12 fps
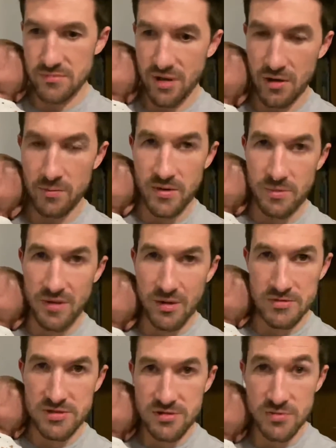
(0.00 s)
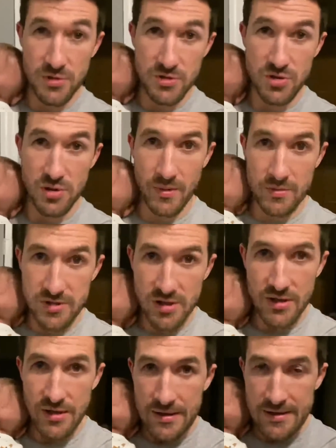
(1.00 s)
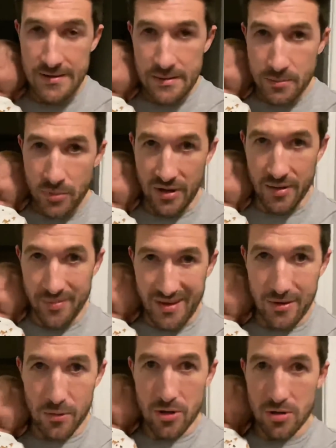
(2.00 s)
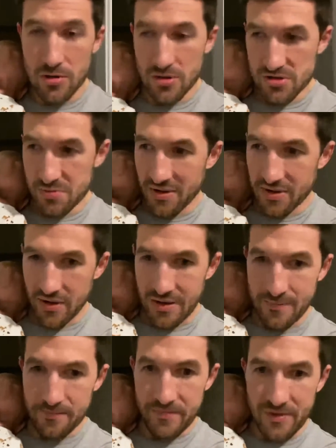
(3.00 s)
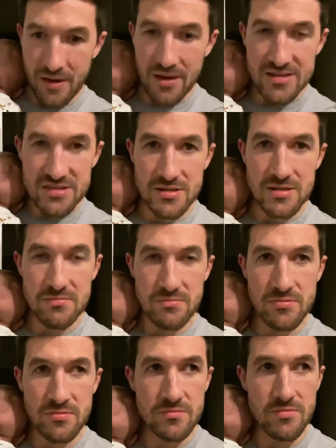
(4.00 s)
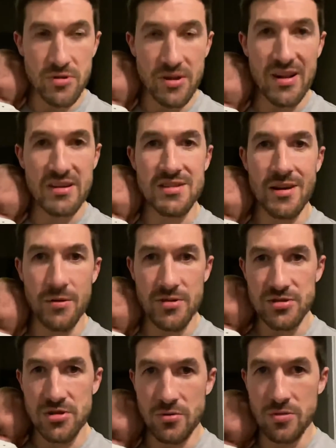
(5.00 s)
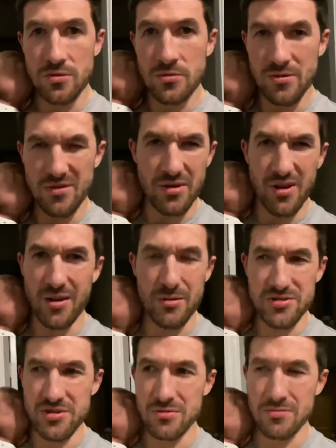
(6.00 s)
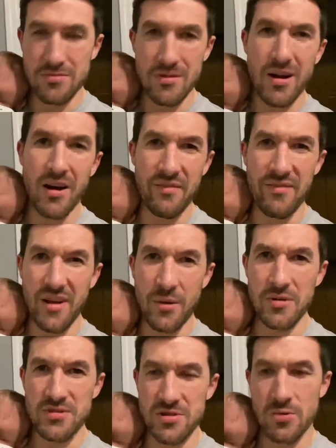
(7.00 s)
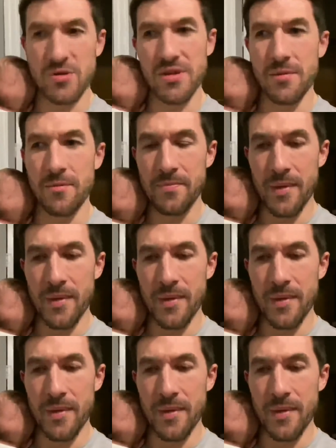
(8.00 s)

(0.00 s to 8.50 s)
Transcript: help people out. That's what it's all about. But I am now going to spend the last, but the next hour or two, not hour or two, half an hour or so with him.